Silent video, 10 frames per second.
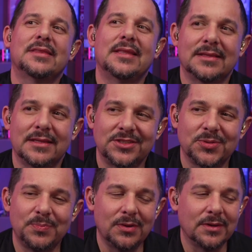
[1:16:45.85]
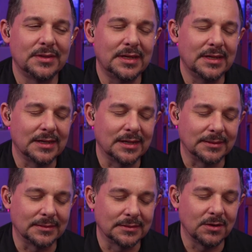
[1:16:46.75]

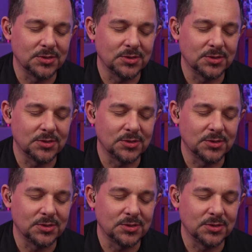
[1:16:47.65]
The ghost